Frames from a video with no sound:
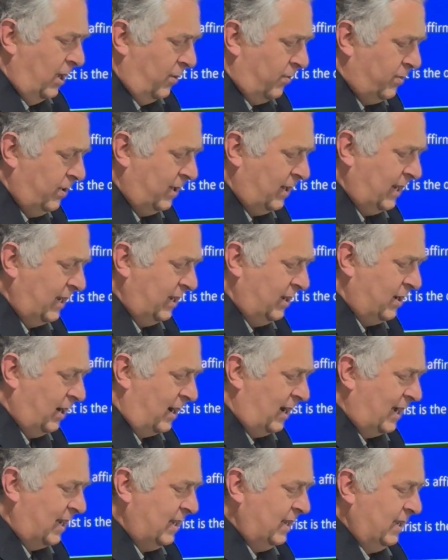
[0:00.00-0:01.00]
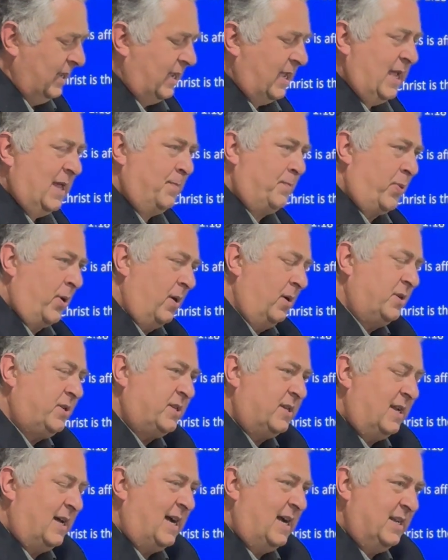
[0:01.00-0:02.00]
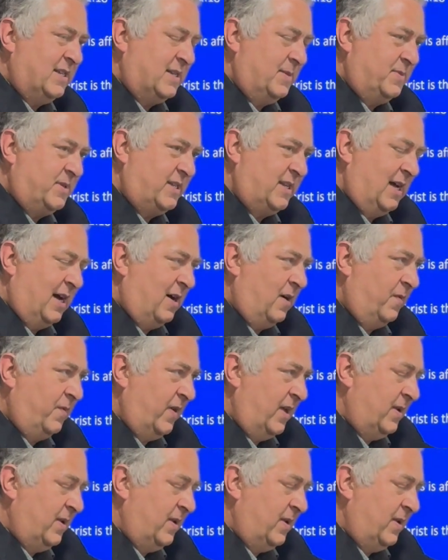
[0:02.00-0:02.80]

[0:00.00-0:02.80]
really, God can personalize himself